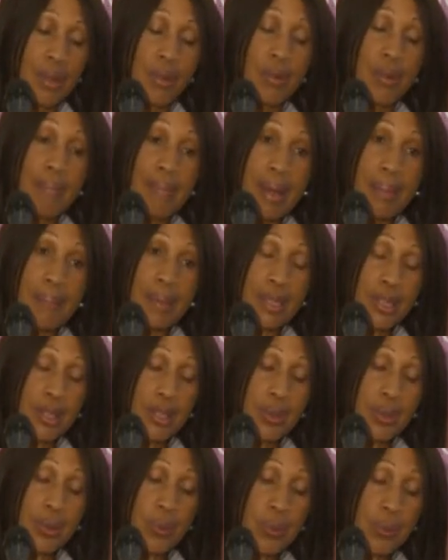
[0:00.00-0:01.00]
Remember,
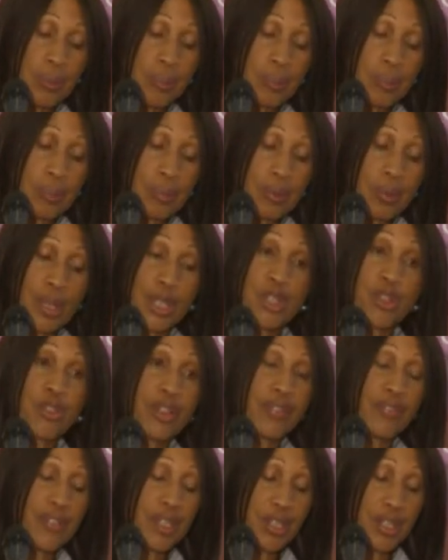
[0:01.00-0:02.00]
Sue was
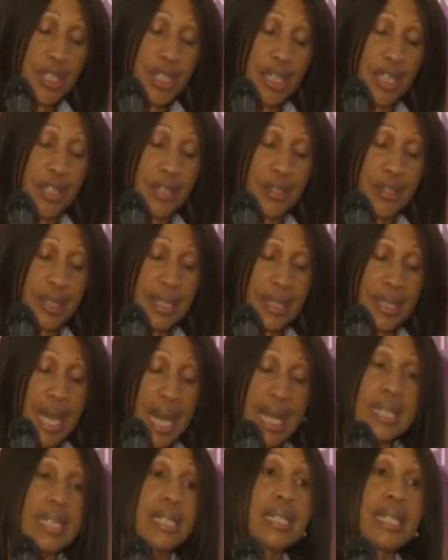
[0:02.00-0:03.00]
driven to tears
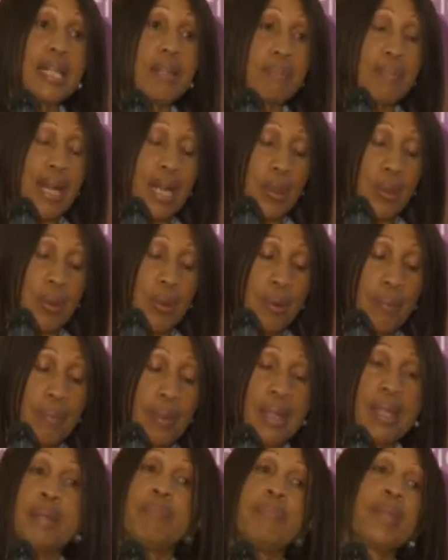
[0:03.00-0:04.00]
and sent back home
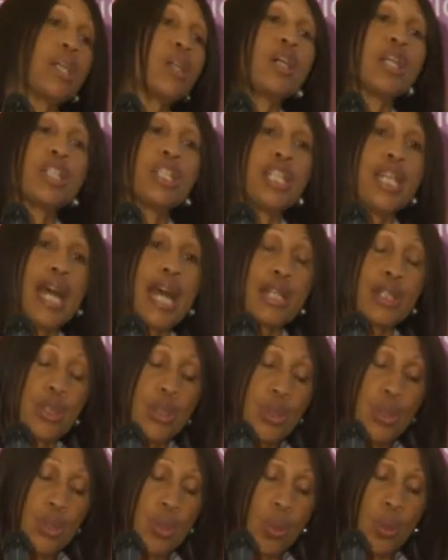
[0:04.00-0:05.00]
because she had
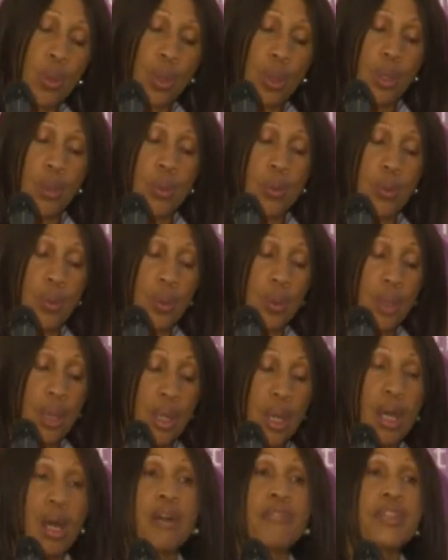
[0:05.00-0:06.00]
no clue
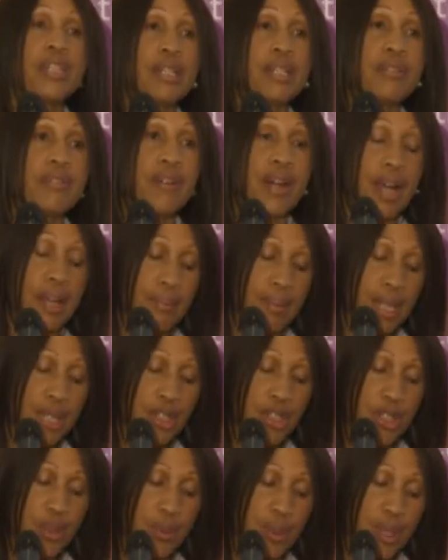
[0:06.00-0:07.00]
of the environment
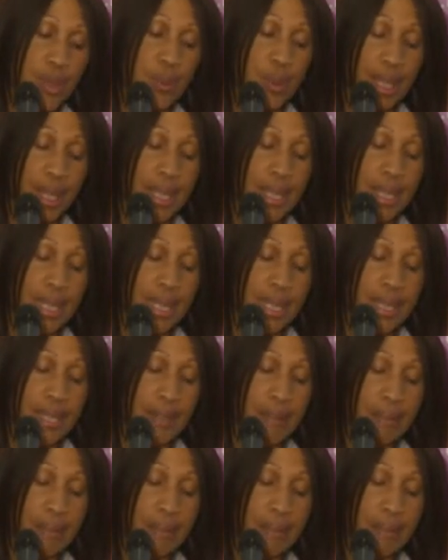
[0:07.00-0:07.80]
she was working in.